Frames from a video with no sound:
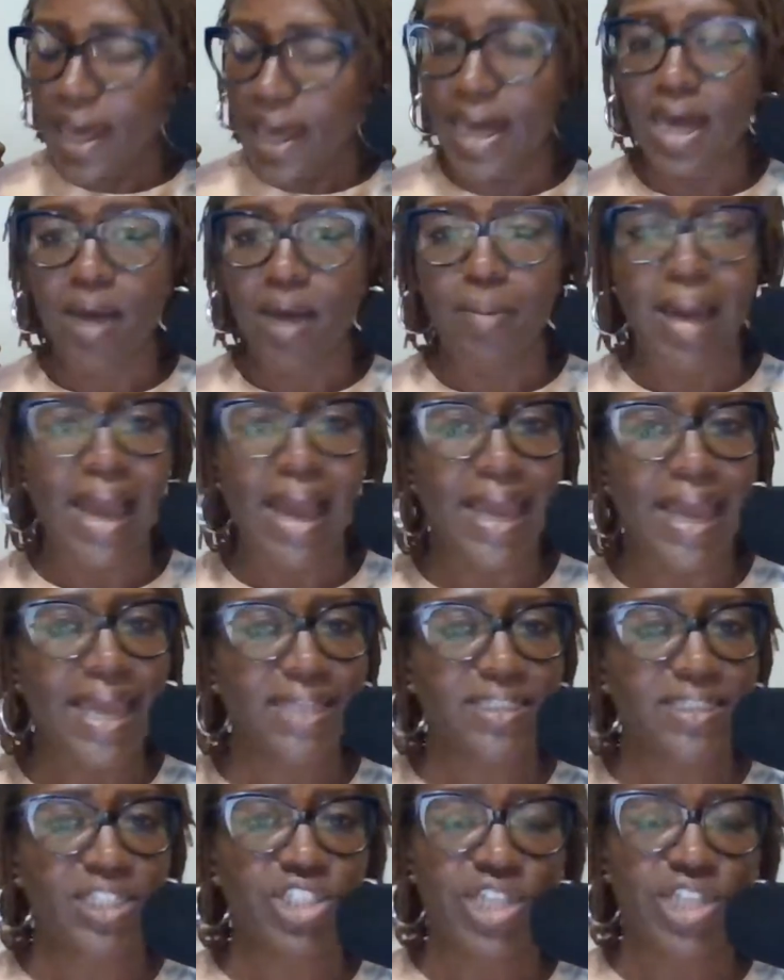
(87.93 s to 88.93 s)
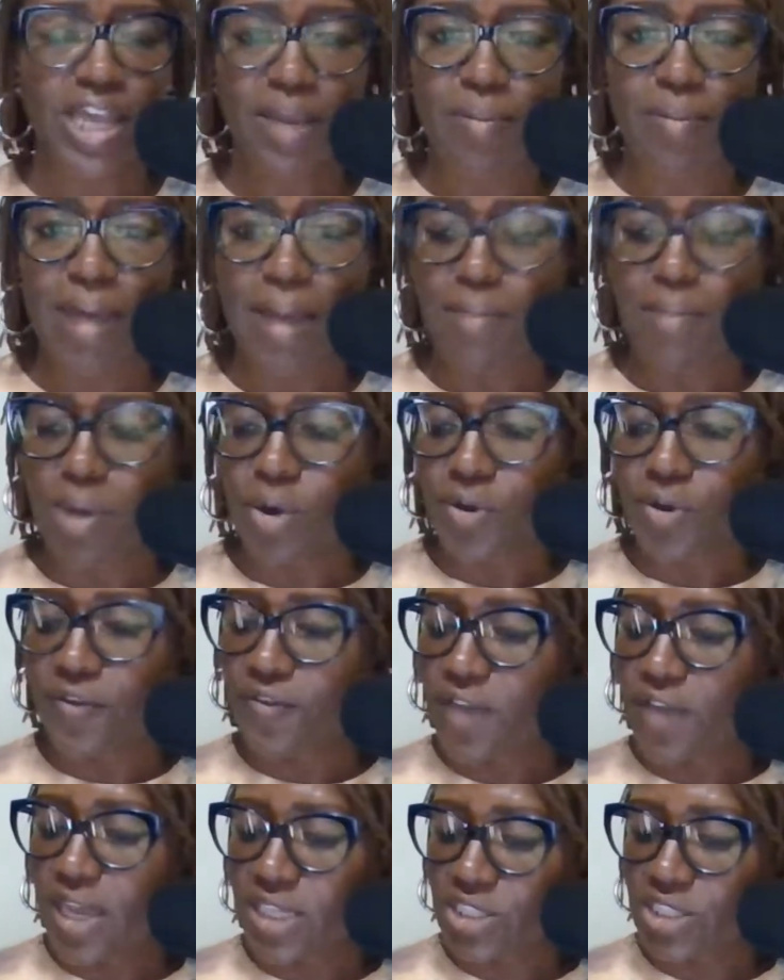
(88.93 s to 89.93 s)
I had to check my
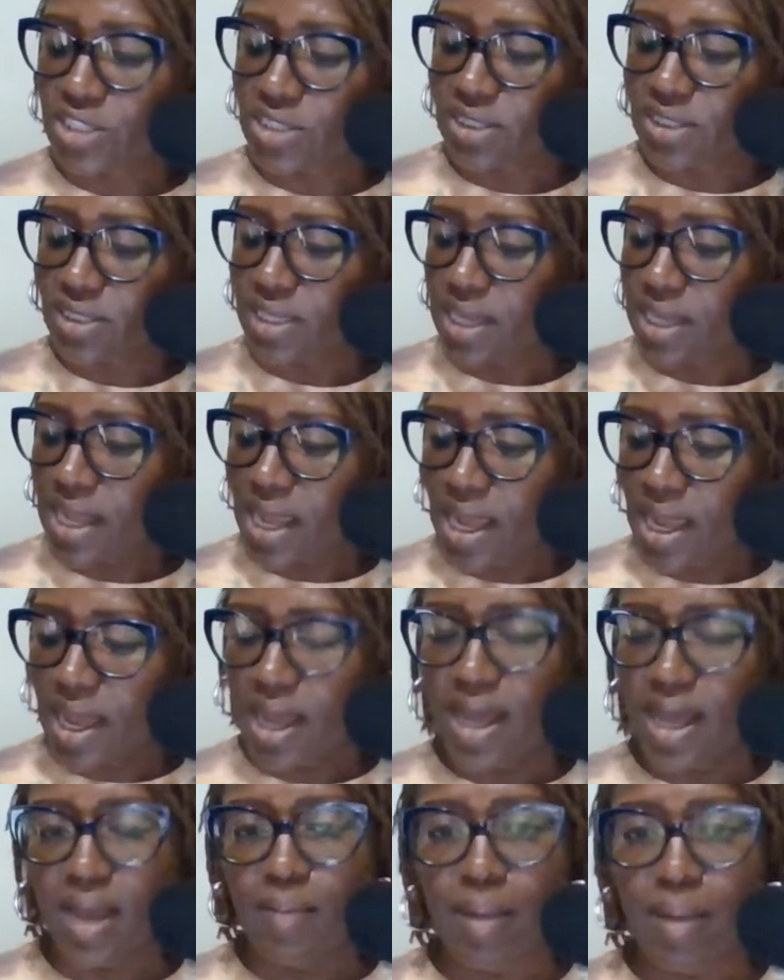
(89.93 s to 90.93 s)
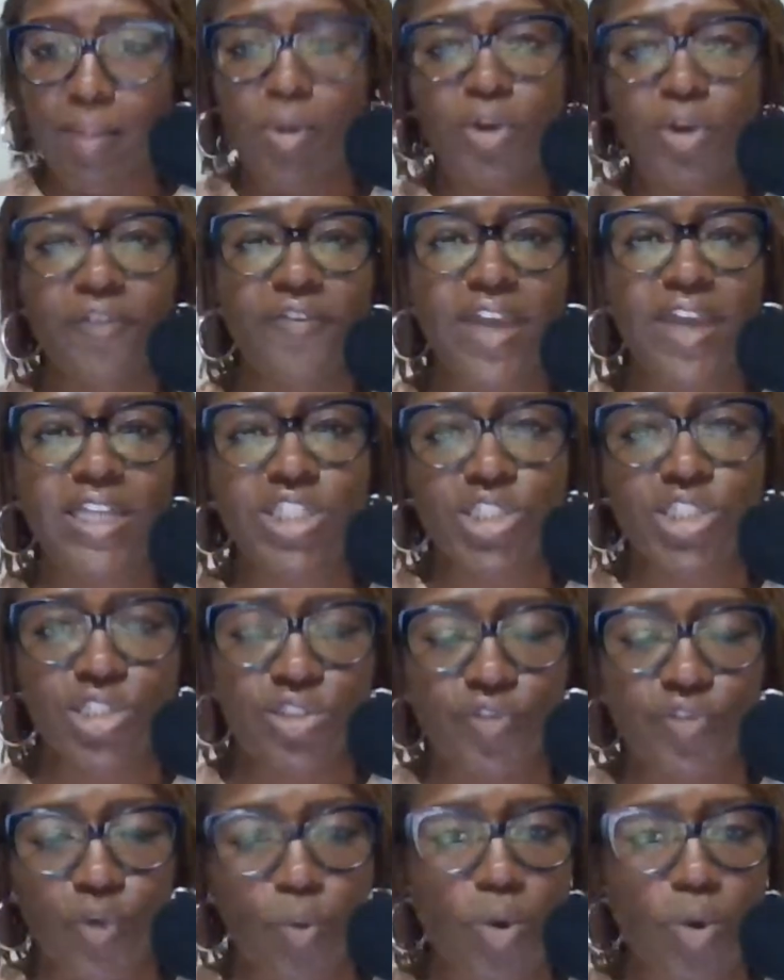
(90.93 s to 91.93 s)
motivation, my
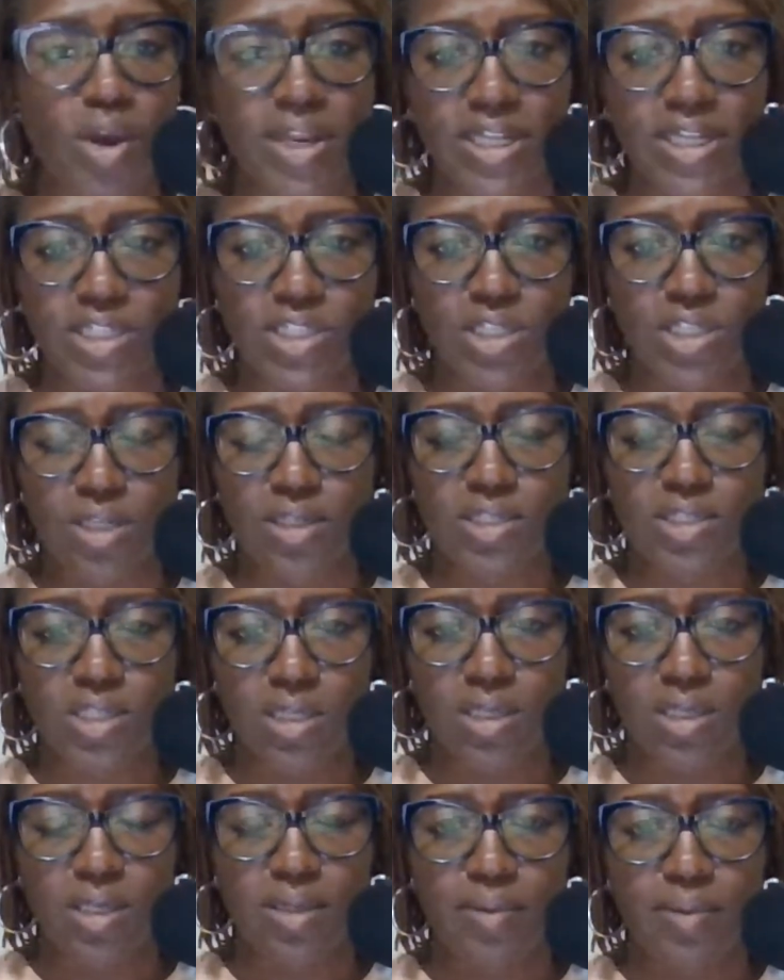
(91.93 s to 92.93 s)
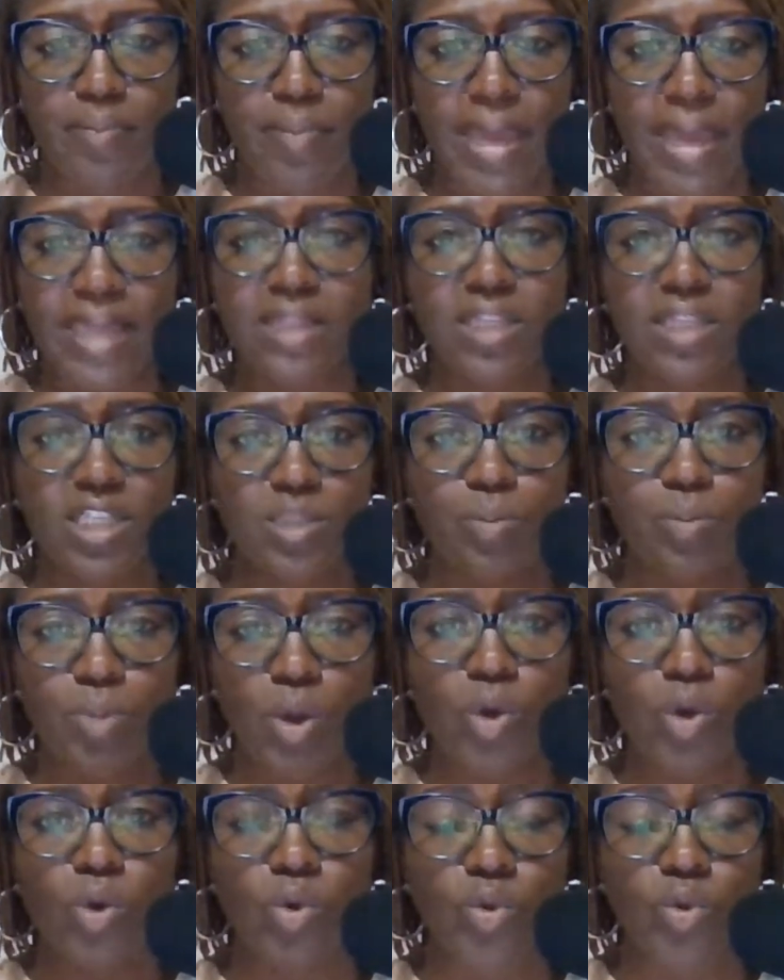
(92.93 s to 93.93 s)
motivations for wanting to make this
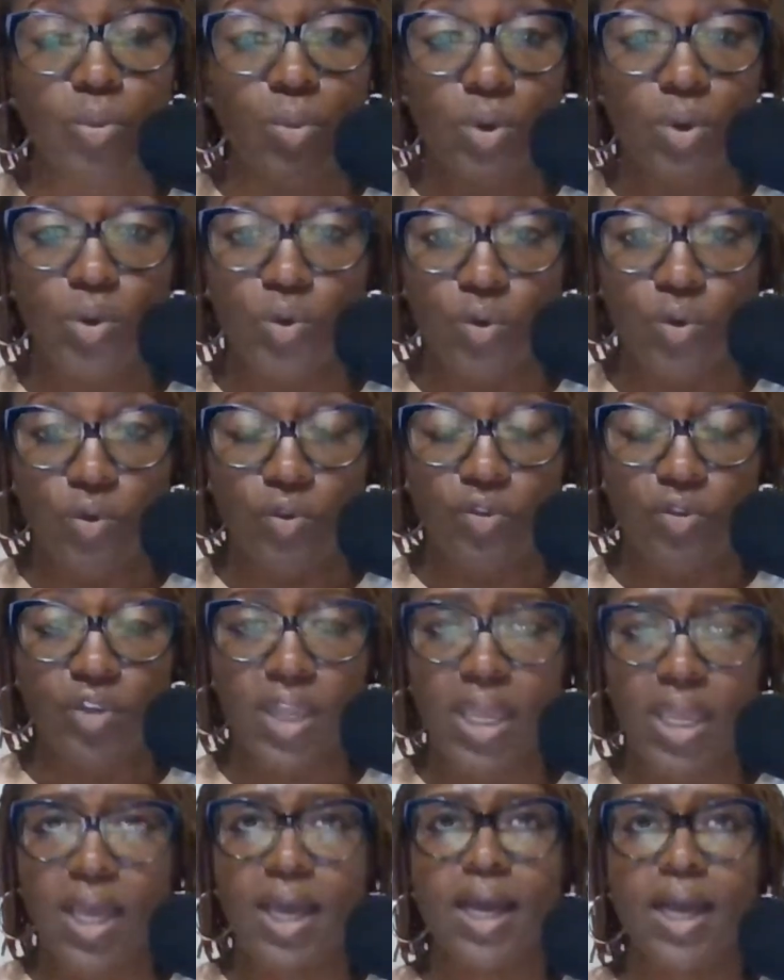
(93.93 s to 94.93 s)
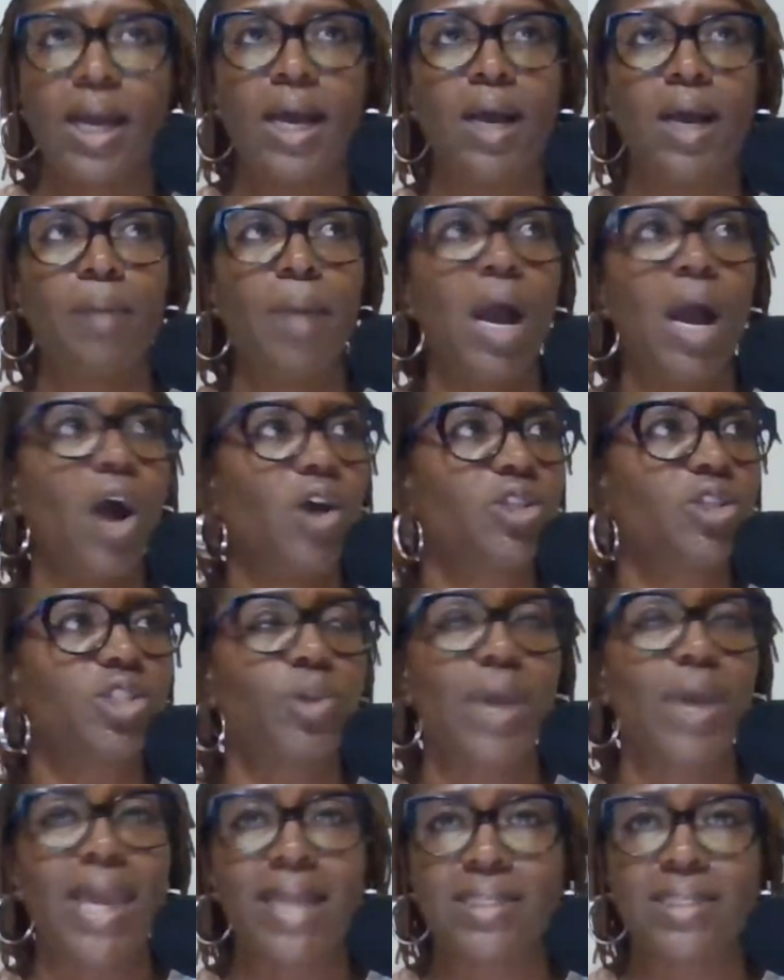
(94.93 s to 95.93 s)
bold move. I
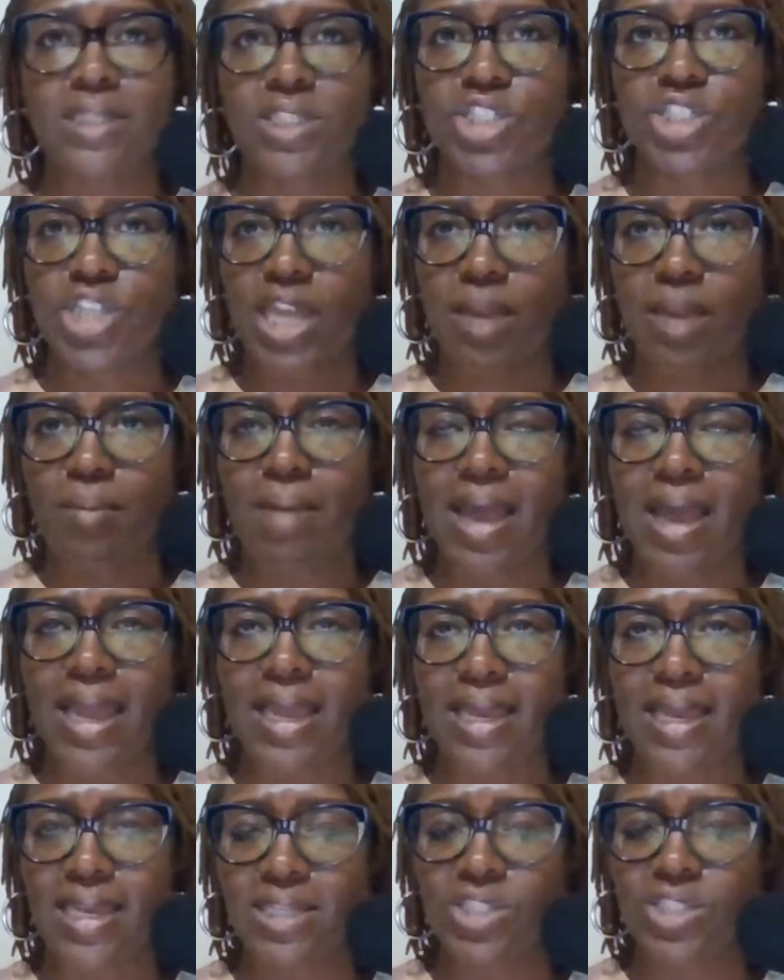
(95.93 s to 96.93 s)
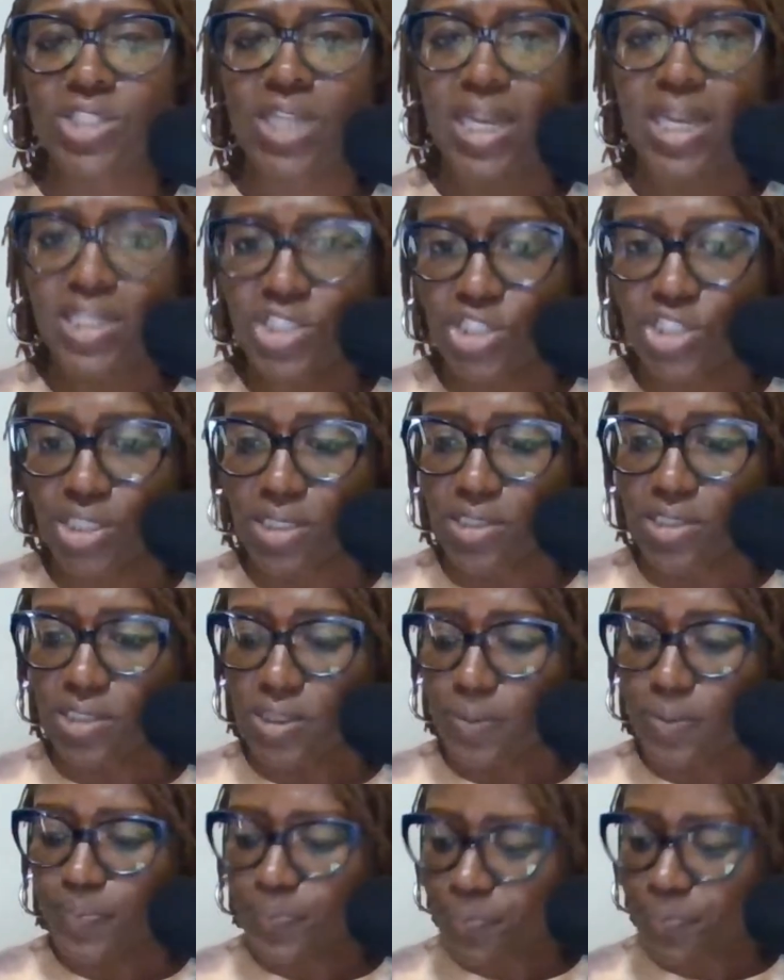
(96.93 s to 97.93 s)
also had to check my intentions.